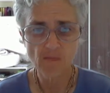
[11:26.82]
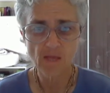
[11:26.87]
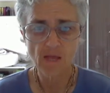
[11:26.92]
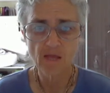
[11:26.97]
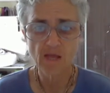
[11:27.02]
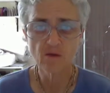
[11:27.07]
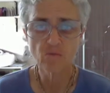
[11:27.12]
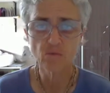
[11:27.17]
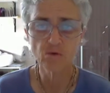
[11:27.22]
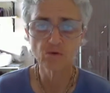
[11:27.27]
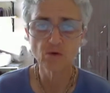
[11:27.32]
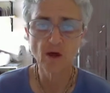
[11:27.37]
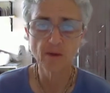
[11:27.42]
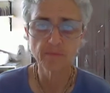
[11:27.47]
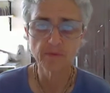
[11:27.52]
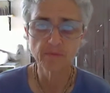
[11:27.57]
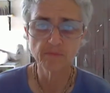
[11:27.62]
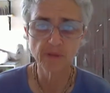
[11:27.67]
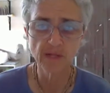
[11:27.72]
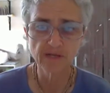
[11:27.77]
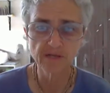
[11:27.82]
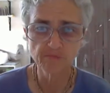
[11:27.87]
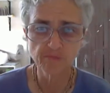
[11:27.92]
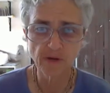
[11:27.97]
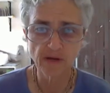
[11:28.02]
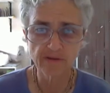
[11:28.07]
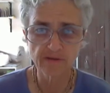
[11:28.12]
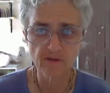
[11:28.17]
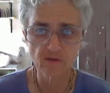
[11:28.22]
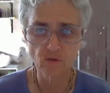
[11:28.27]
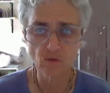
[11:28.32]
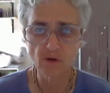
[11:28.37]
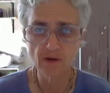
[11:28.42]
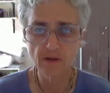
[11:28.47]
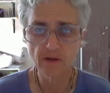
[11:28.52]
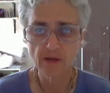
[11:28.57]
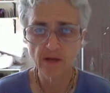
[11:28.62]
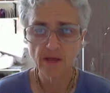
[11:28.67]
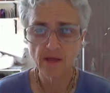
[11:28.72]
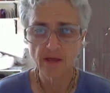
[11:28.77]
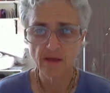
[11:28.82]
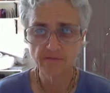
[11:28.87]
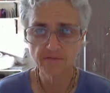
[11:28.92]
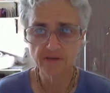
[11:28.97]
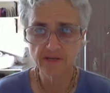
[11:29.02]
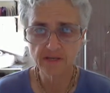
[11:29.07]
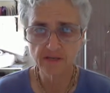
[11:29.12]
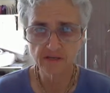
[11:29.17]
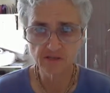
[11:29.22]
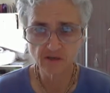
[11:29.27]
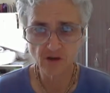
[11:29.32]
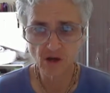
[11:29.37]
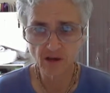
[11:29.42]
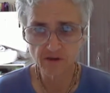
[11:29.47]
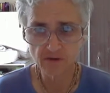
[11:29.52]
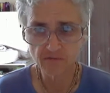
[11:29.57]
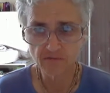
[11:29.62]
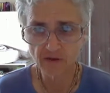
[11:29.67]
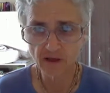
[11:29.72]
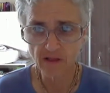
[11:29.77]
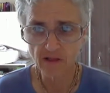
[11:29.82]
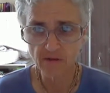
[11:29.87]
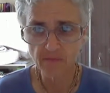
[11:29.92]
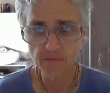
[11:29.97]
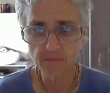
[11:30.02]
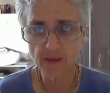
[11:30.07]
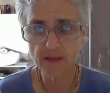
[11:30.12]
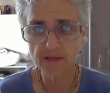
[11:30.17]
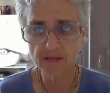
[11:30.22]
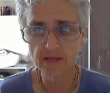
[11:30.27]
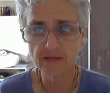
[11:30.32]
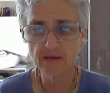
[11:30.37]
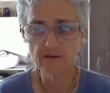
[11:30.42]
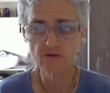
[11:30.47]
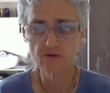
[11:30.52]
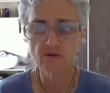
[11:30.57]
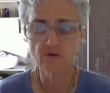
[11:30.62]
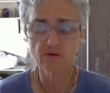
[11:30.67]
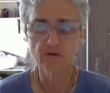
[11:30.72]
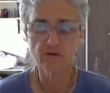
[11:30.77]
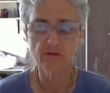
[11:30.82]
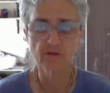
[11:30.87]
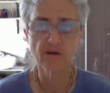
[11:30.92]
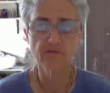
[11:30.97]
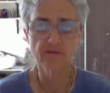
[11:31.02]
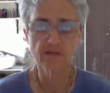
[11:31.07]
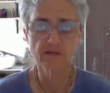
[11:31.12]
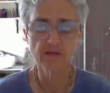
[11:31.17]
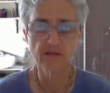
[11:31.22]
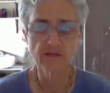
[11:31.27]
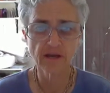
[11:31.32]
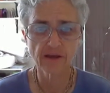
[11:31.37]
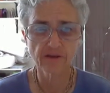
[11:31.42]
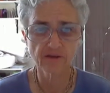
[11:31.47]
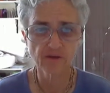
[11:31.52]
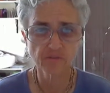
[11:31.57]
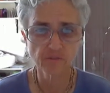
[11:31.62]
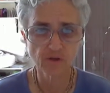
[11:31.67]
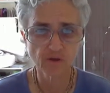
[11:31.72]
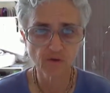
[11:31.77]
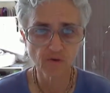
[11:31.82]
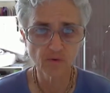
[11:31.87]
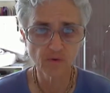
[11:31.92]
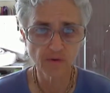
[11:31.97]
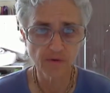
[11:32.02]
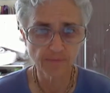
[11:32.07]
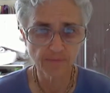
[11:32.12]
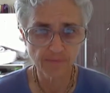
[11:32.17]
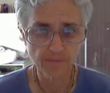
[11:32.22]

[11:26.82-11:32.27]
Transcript: he will not be blessed by the Lord if he does not develop an internal loving attachment to him.